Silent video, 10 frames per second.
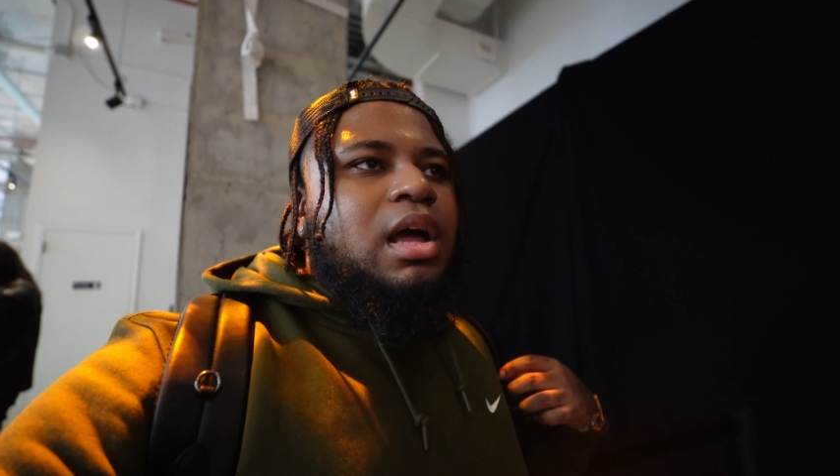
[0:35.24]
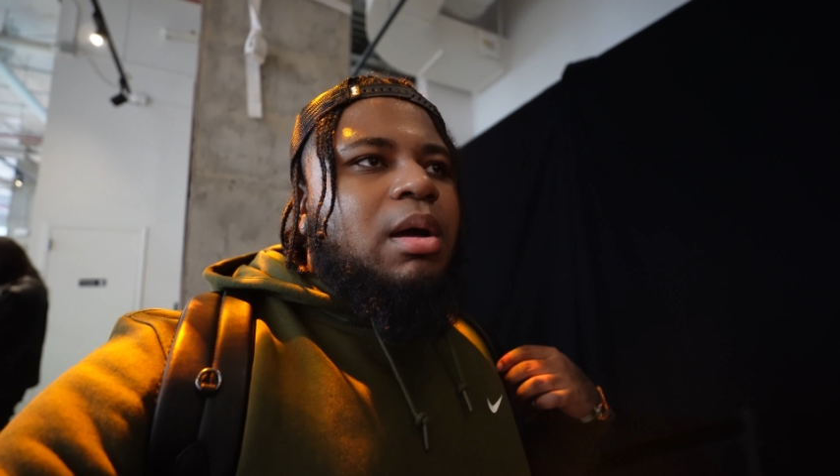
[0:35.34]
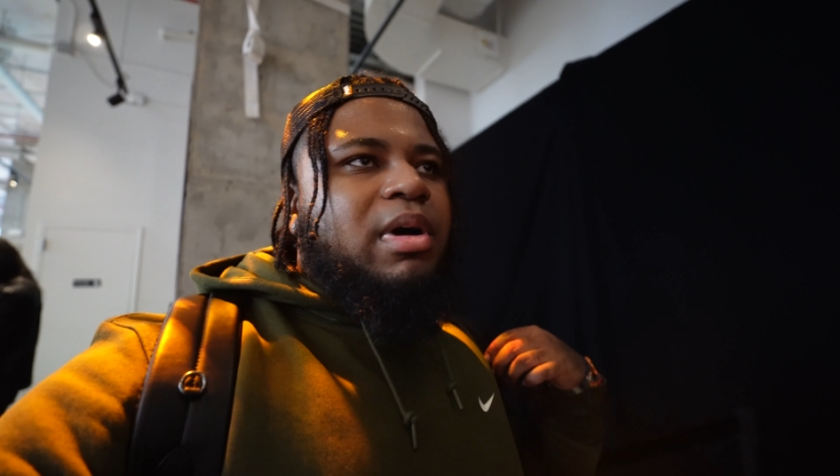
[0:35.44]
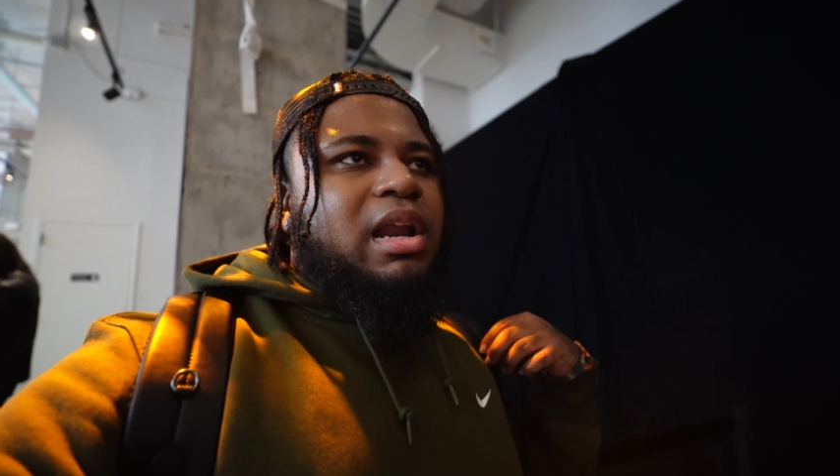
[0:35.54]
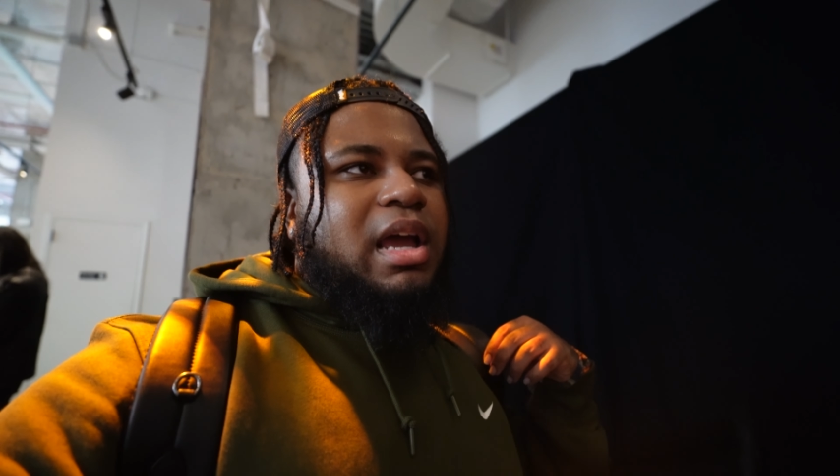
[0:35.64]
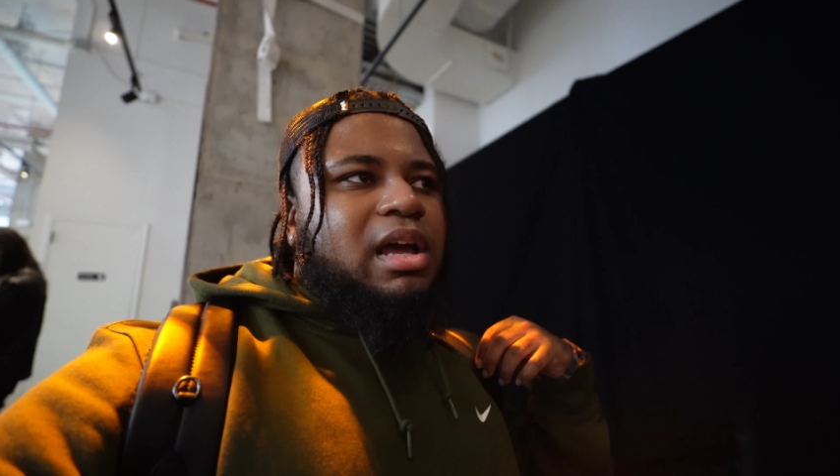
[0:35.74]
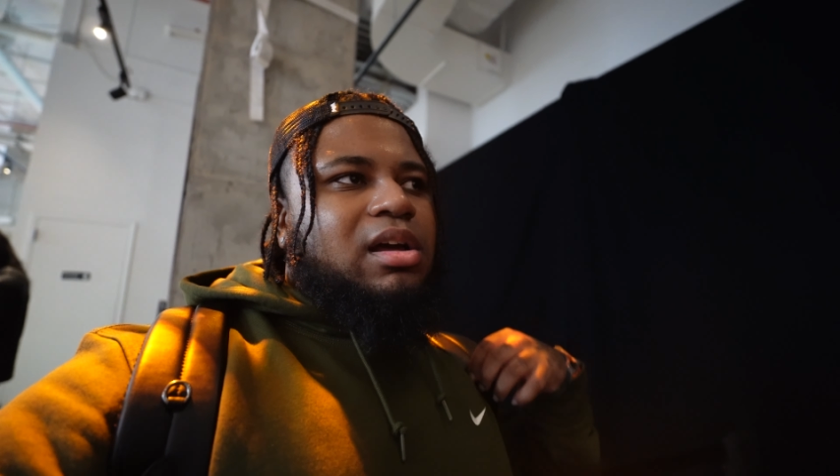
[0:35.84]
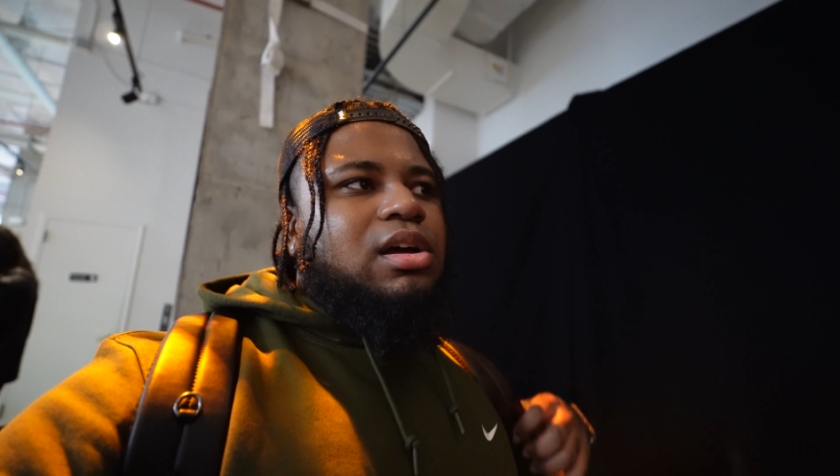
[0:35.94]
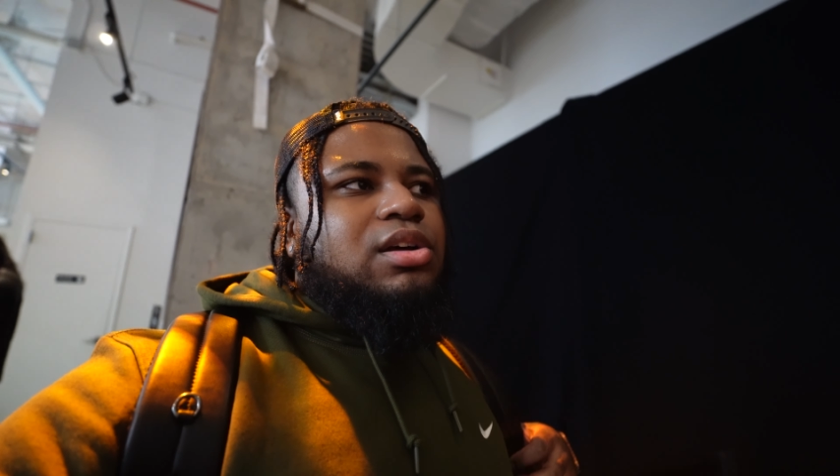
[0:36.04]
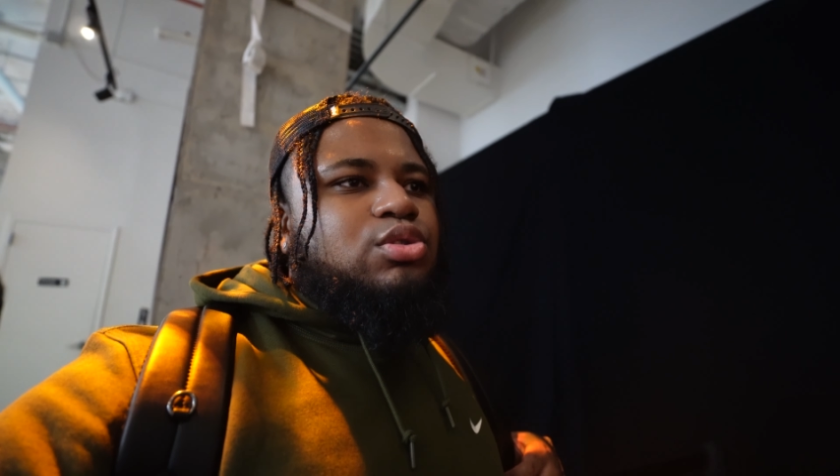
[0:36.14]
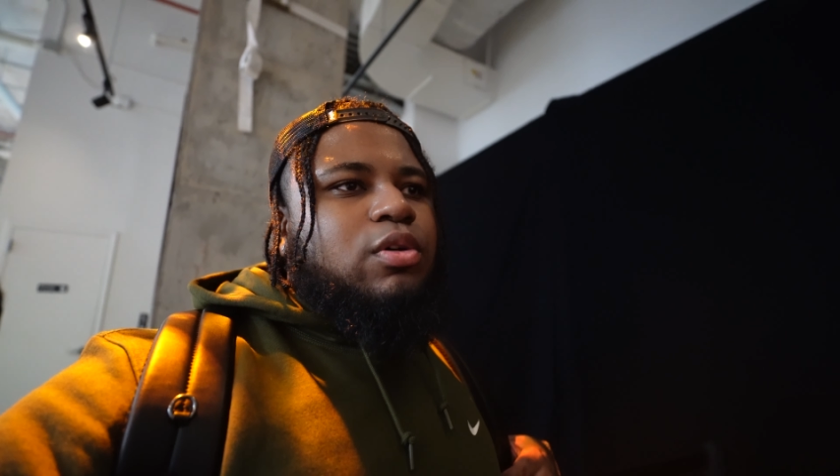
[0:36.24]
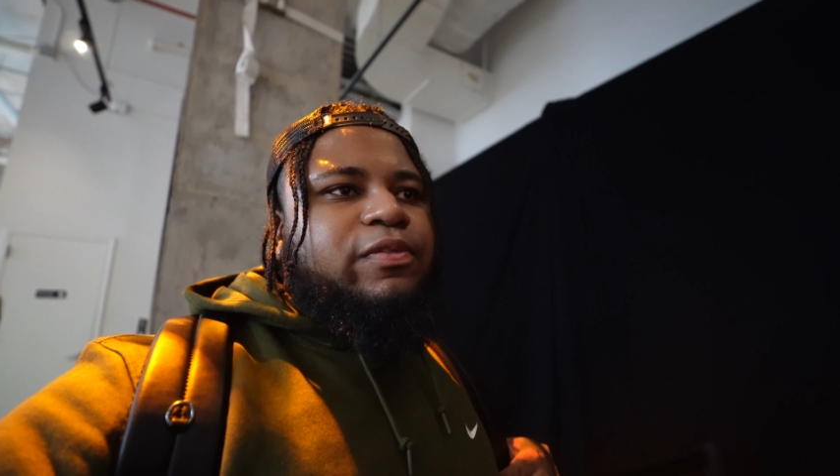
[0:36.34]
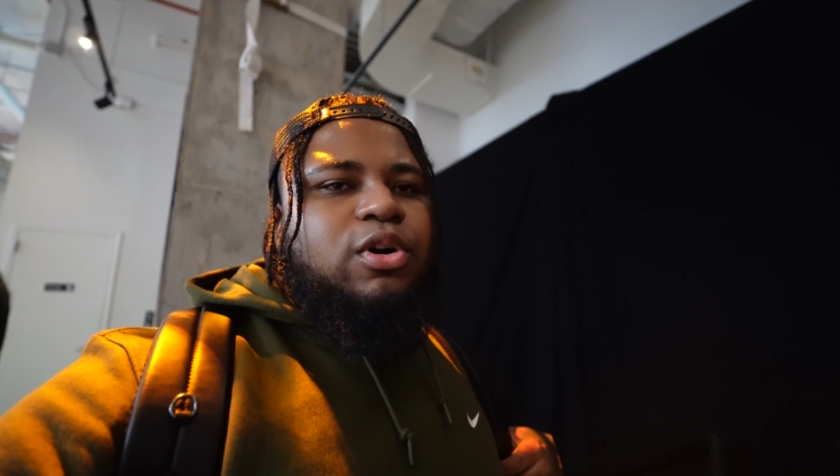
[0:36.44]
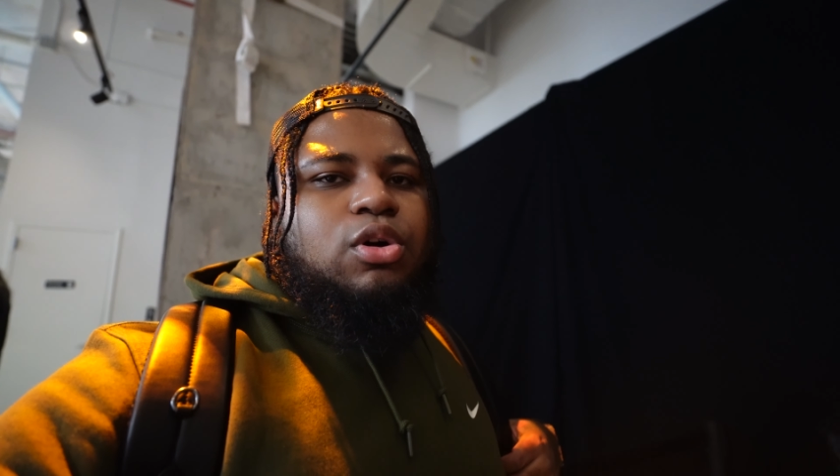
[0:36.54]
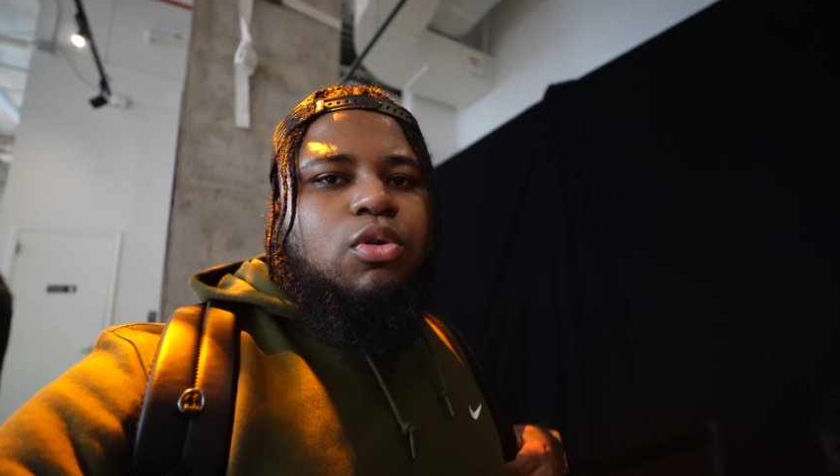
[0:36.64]
I'm about to uh, do a
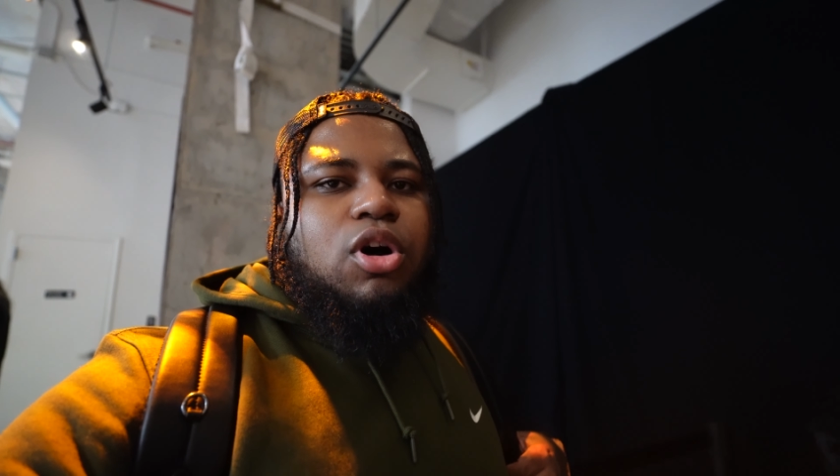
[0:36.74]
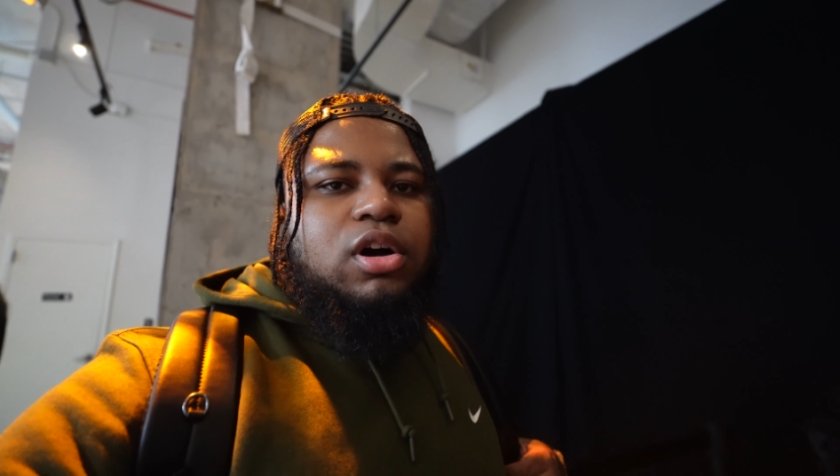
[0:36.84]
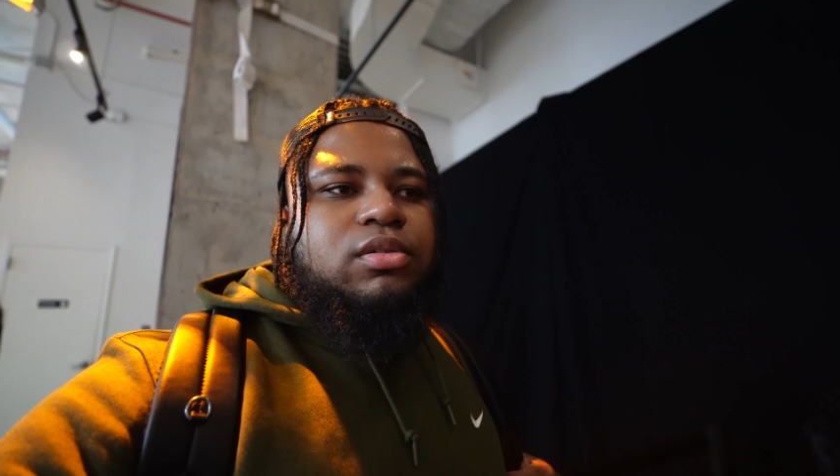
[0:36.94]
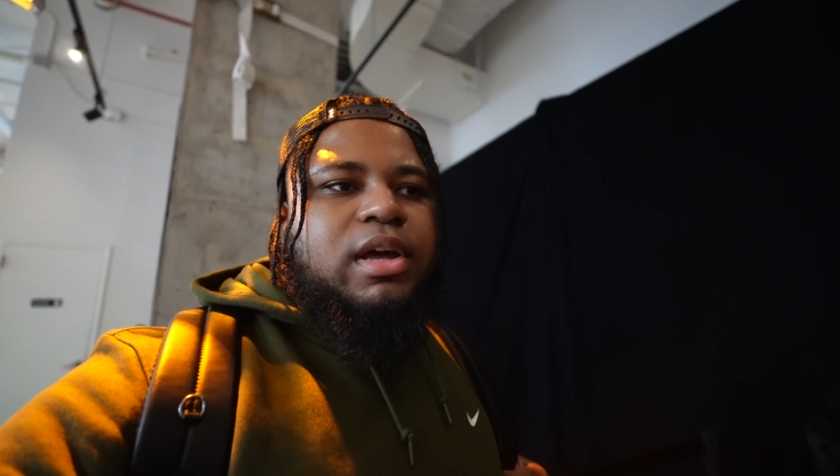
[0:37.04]
photo walk,